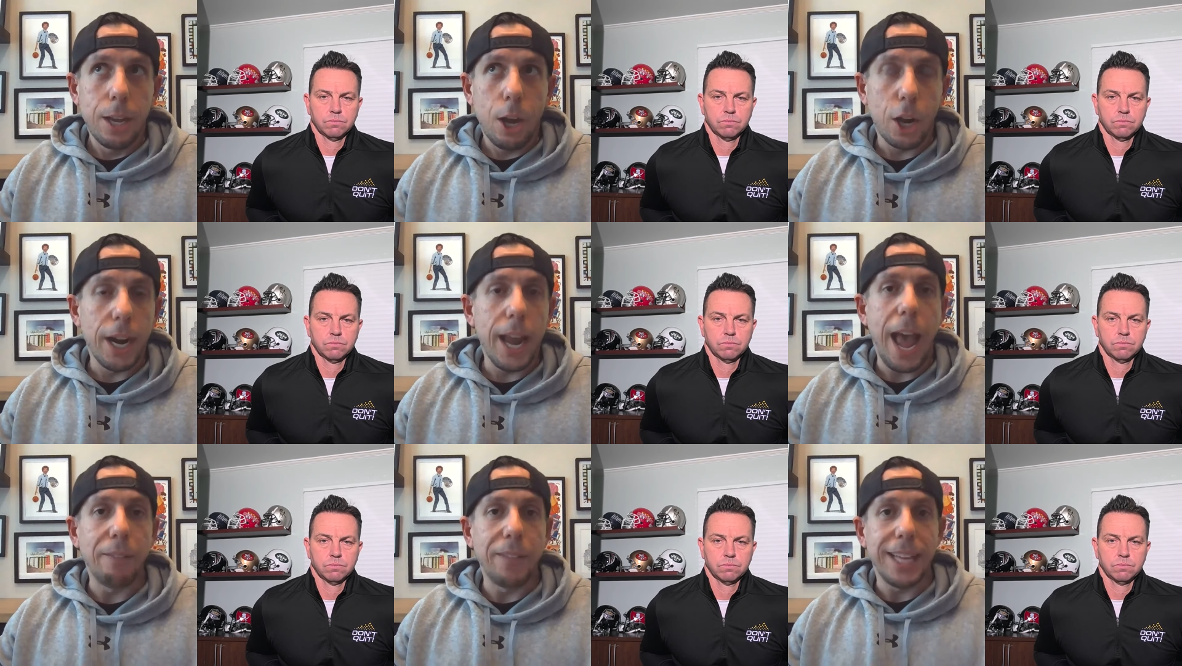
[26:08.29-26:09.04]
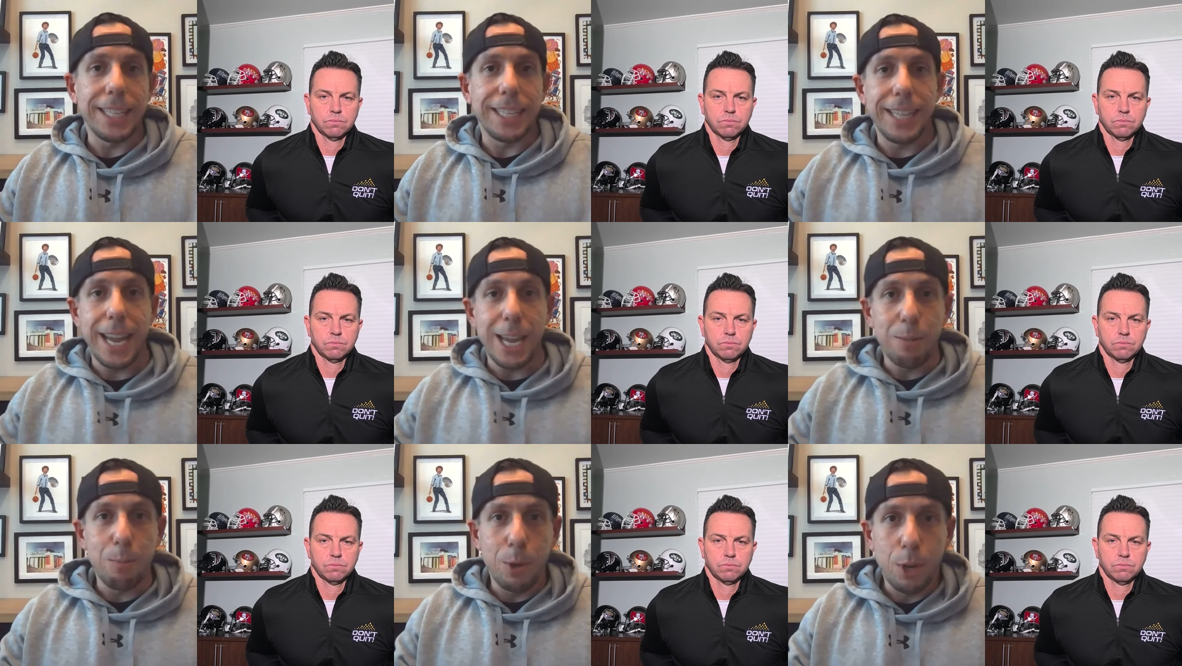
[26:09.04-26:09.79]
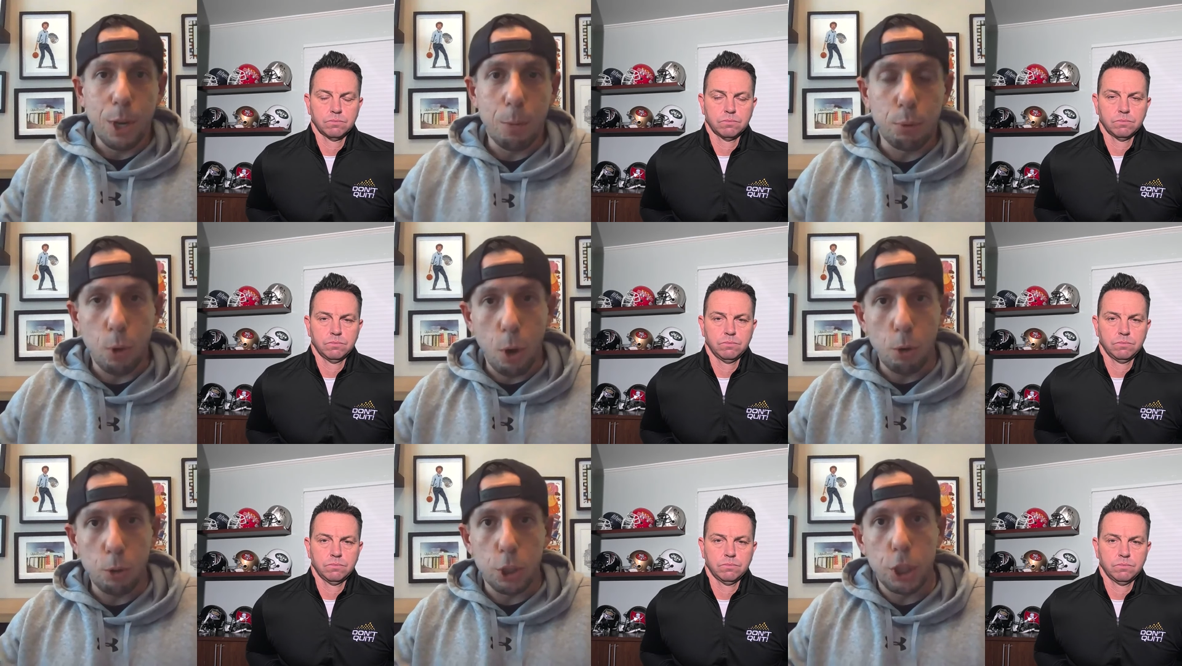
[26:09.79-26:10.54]
Speaker 1: are going to have that same
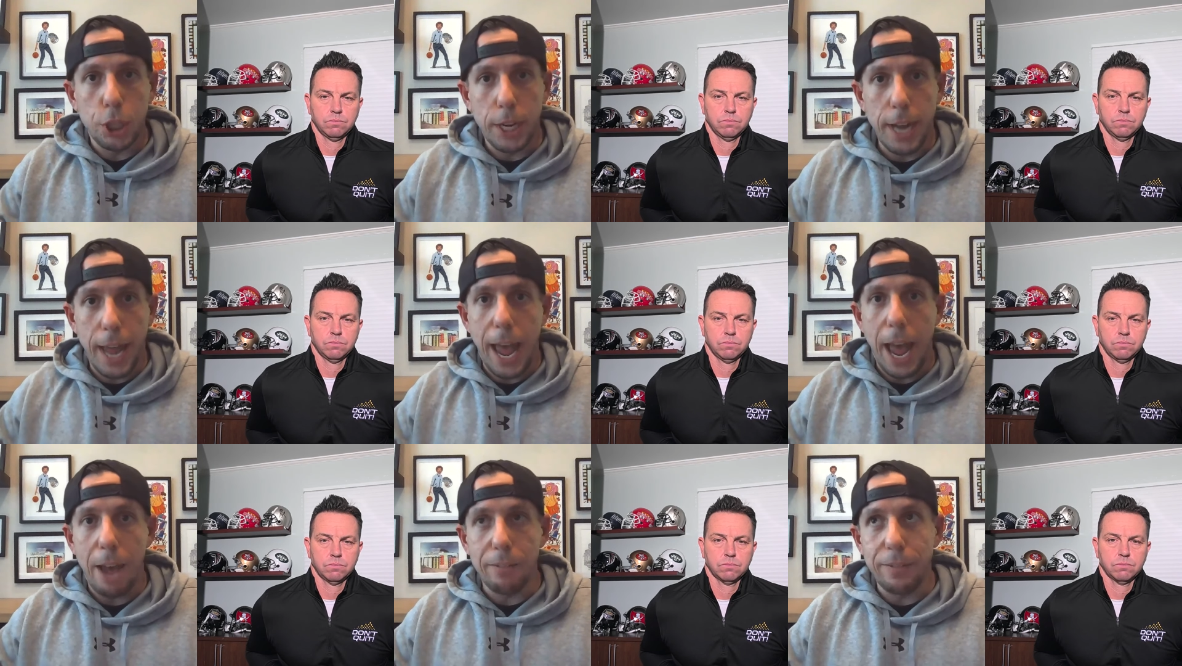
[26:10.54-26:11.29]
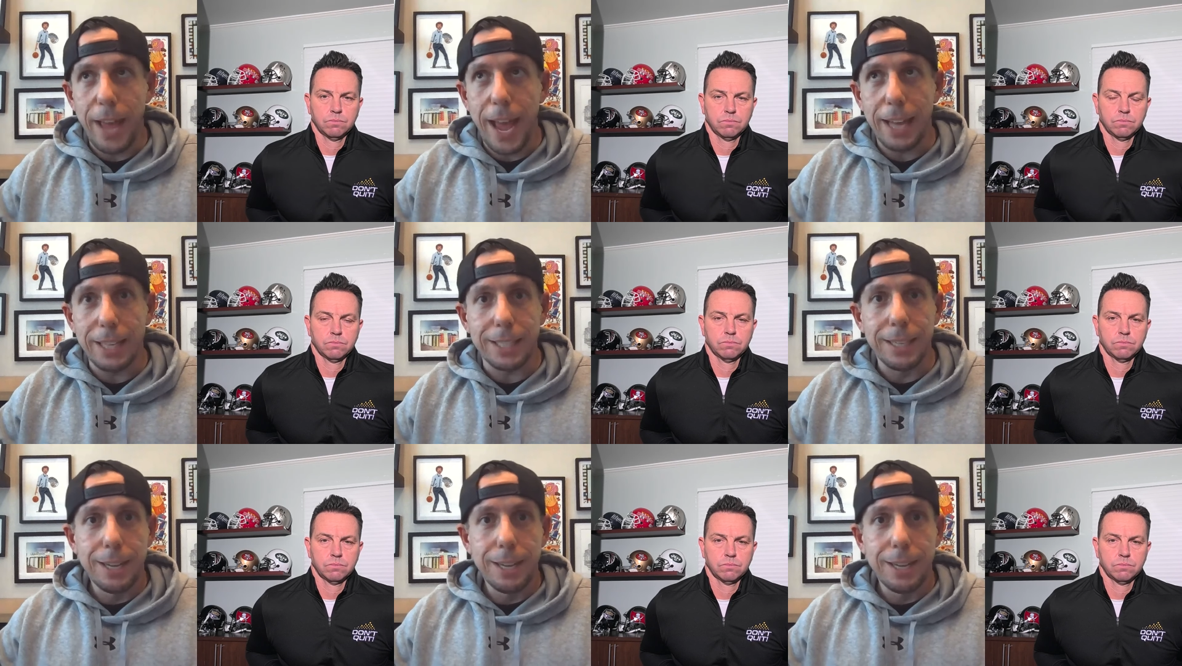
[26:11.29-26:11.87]
approach and have that